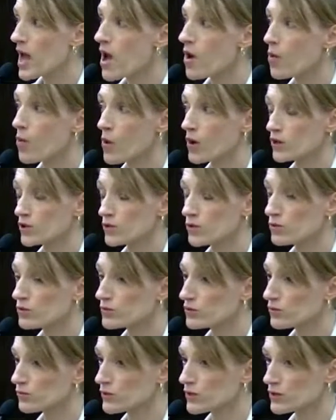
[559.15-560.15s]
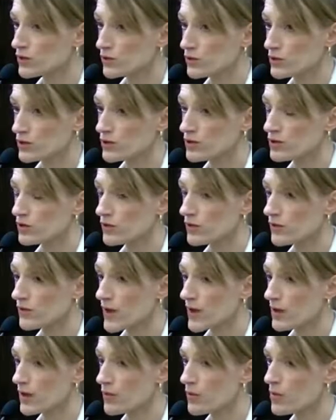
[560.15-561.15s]
what tools and resources are
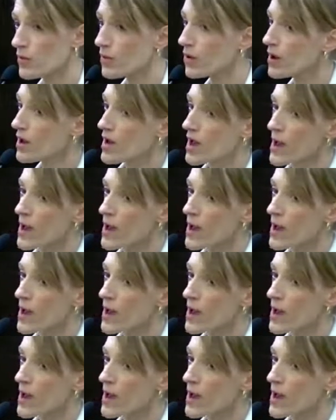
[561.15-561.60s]
available,